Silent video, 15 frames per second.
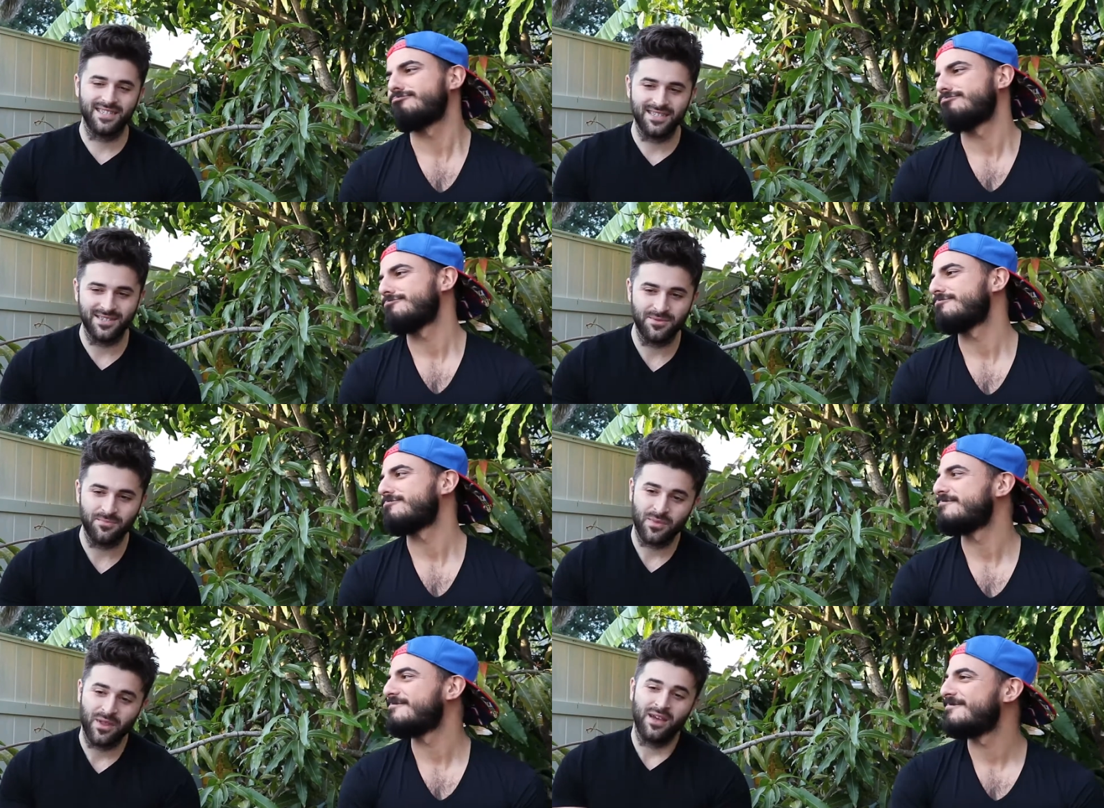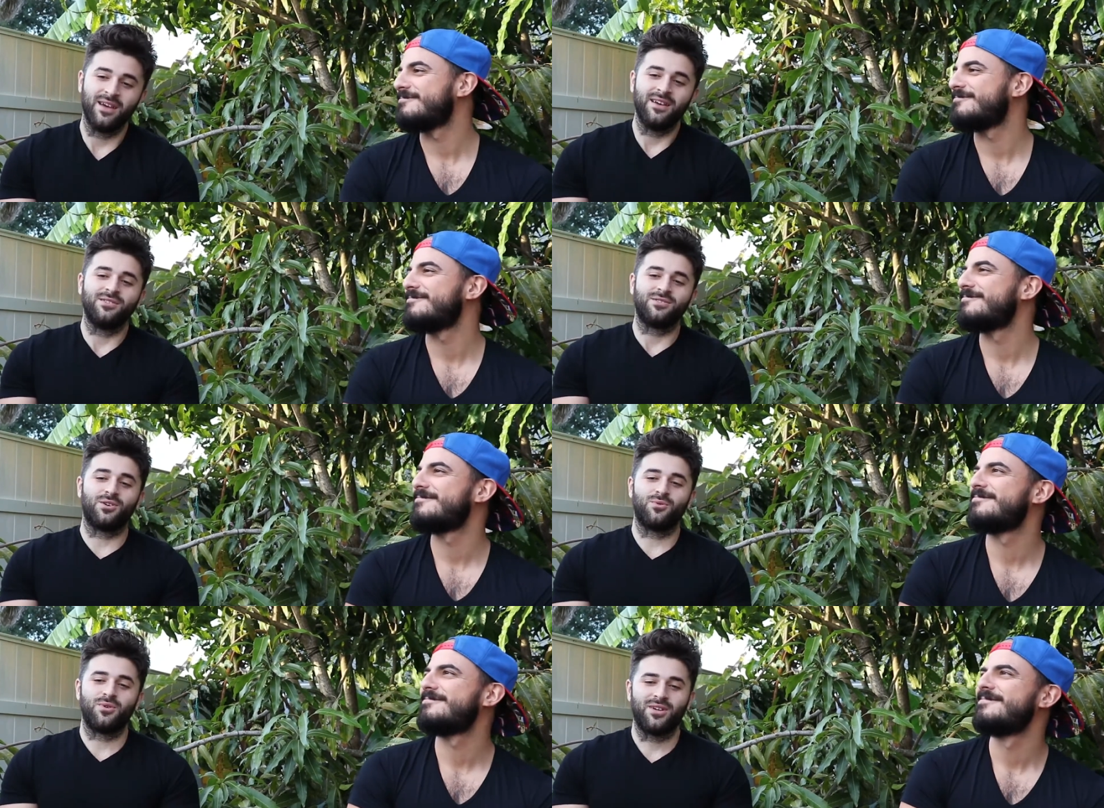Speaker 1: here.
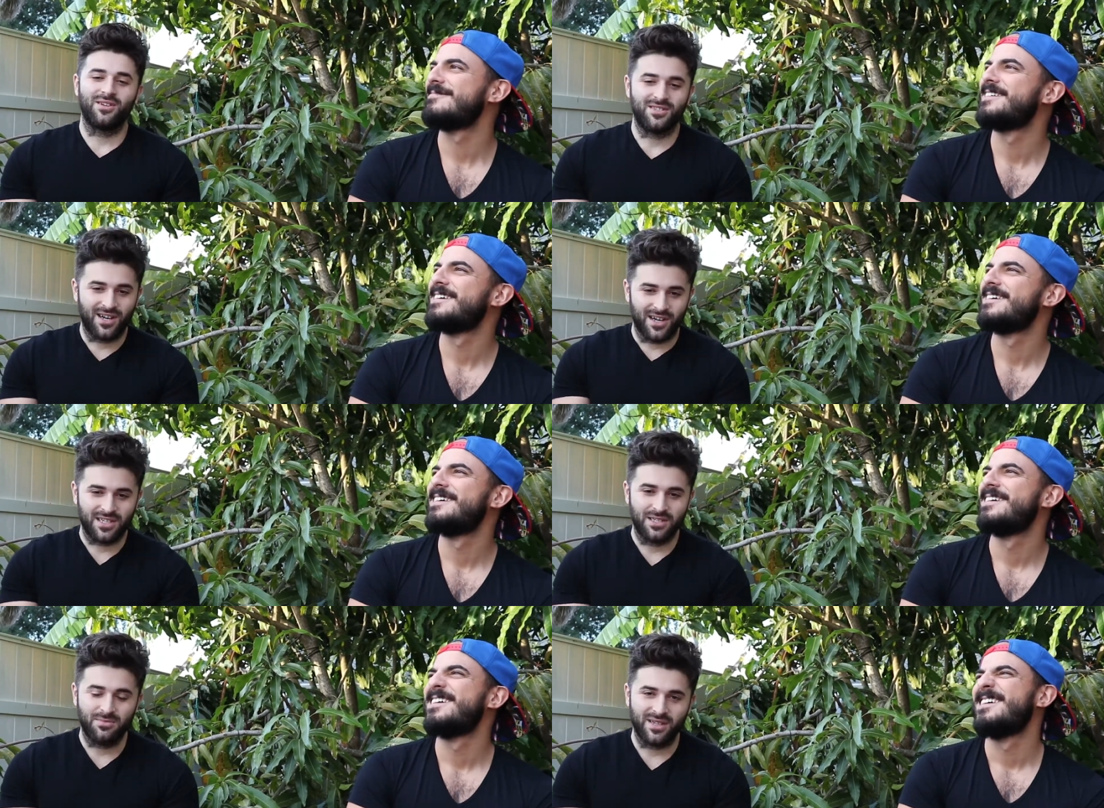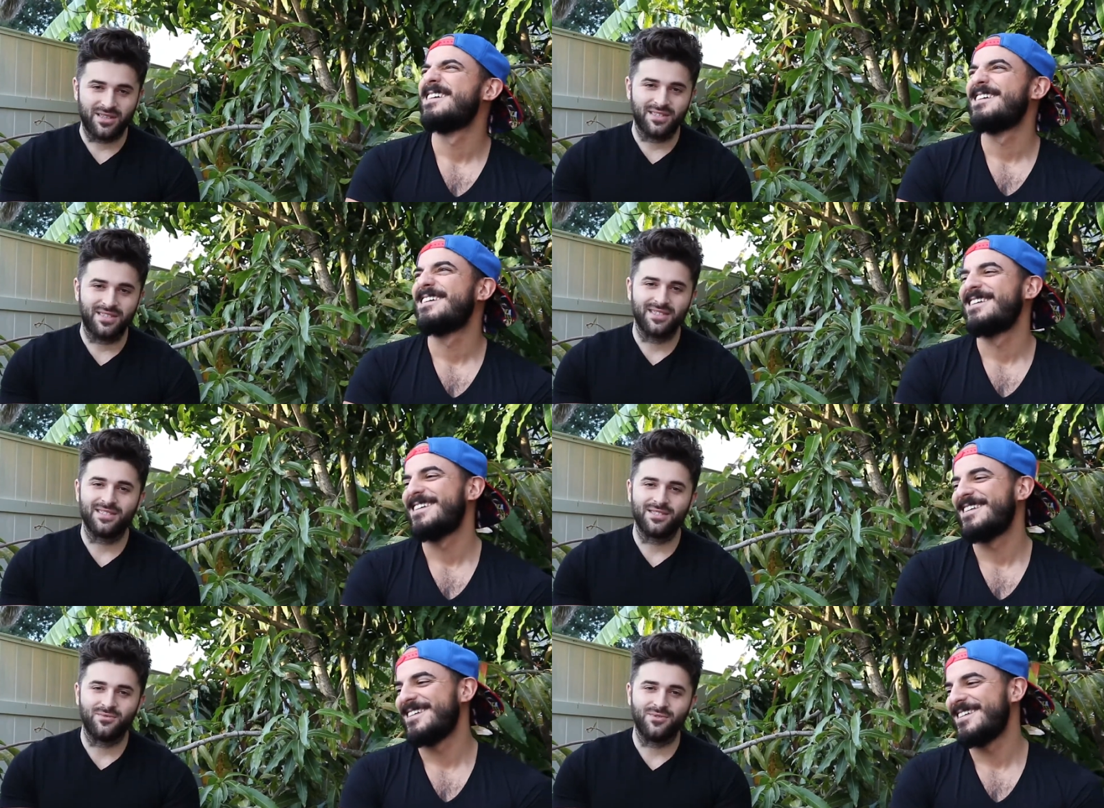So we are talking about the
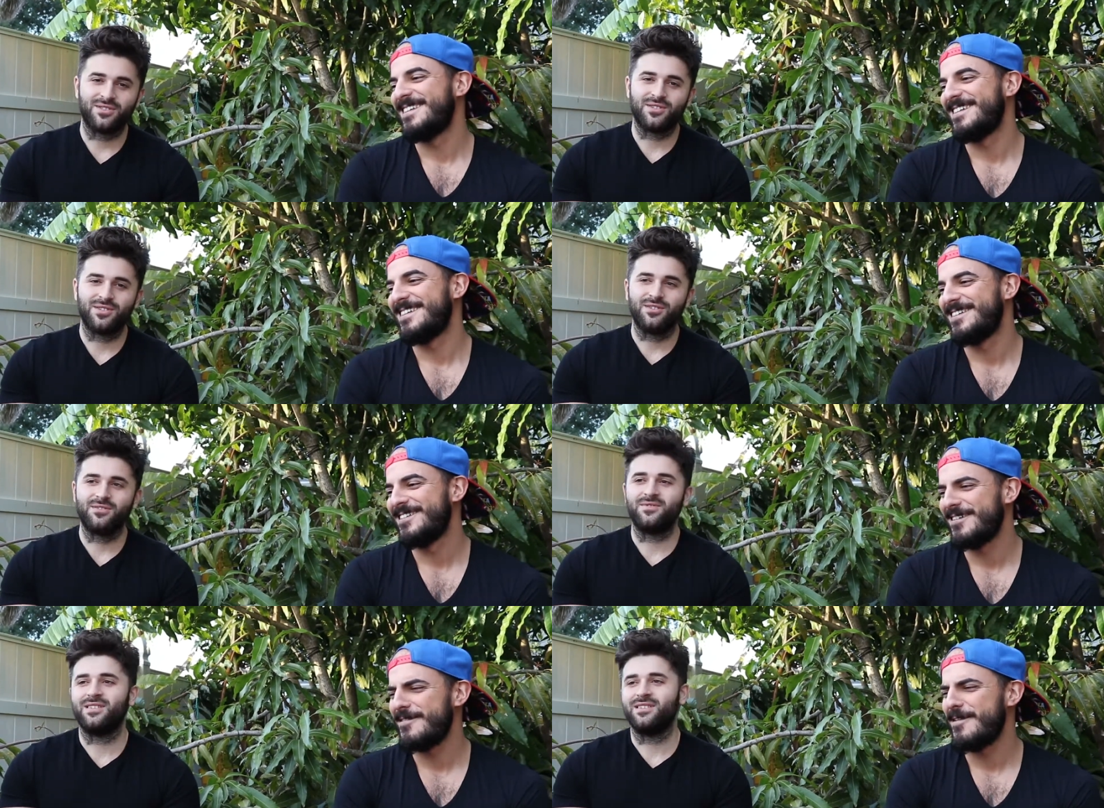Disney Reserve.